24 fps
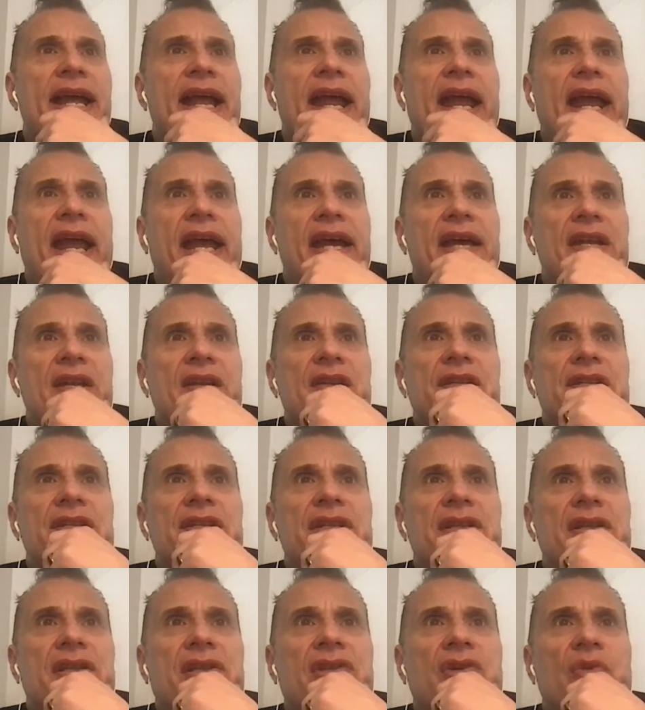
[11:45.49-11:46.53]
And
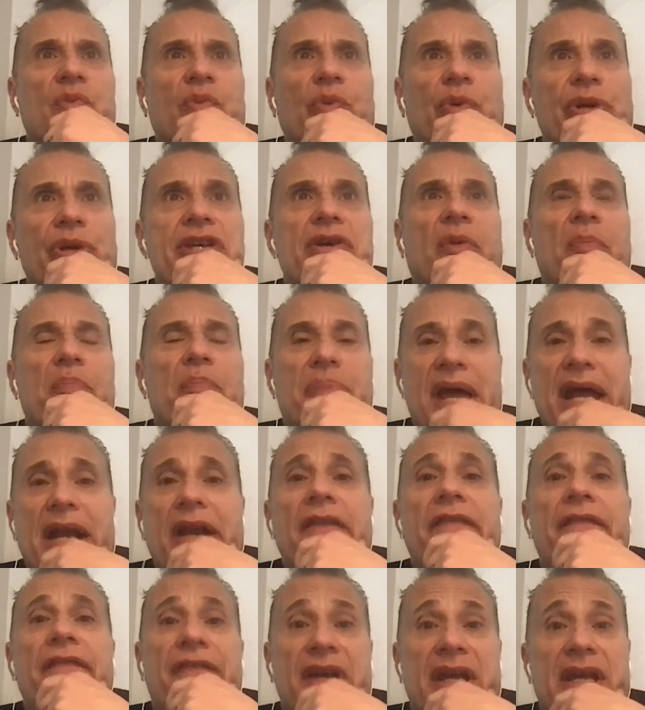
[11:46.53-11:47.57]
the real
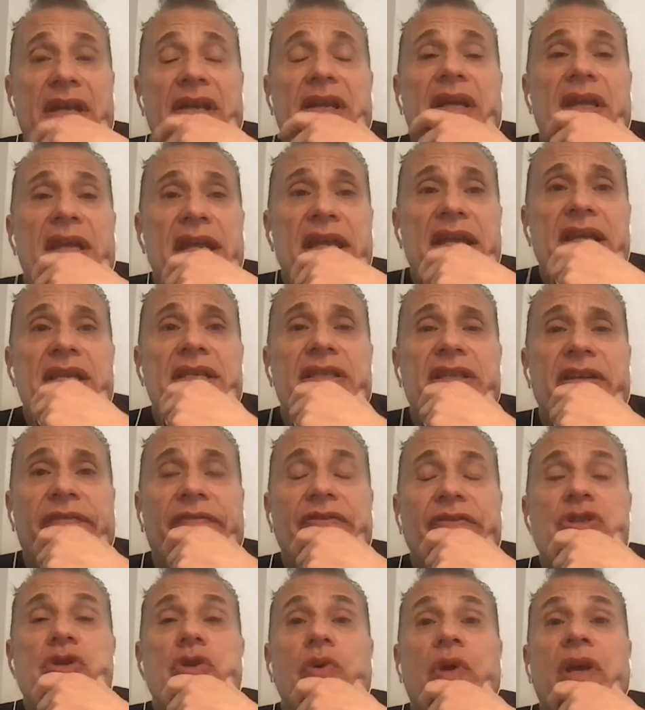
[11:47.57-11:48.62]
benefit is
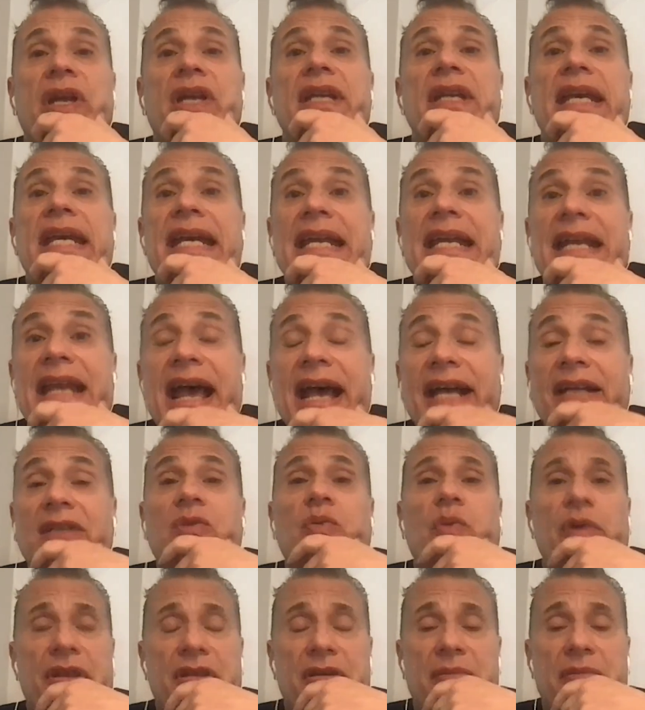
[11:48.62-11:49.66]
if you can connect
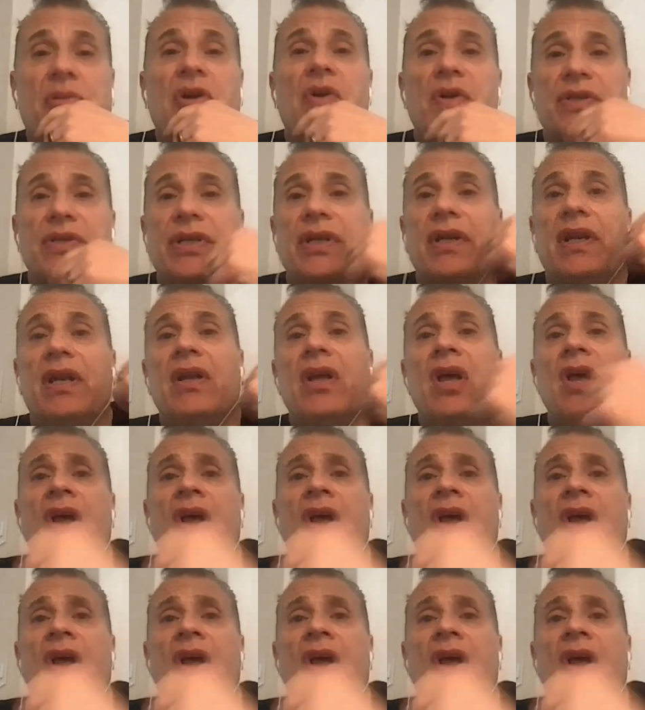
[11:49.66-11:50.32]
with a person